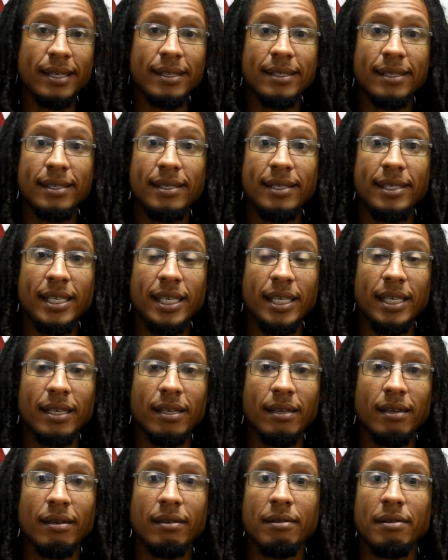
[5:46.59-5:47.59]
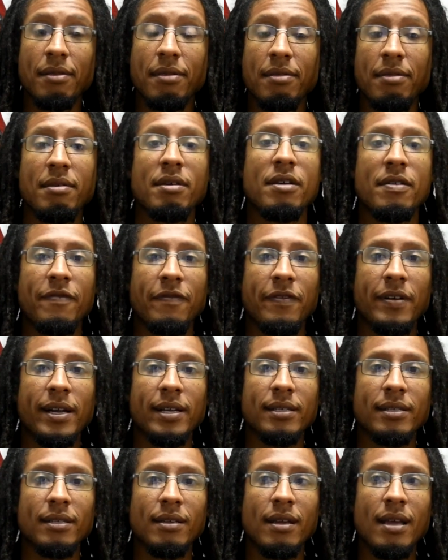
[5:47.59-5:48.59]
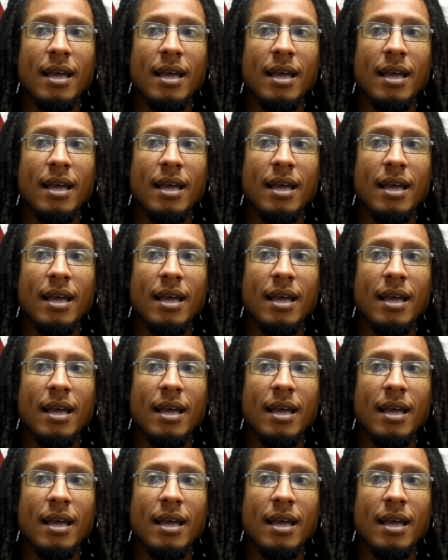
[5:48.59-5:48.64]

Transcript: C, the 3rd fret.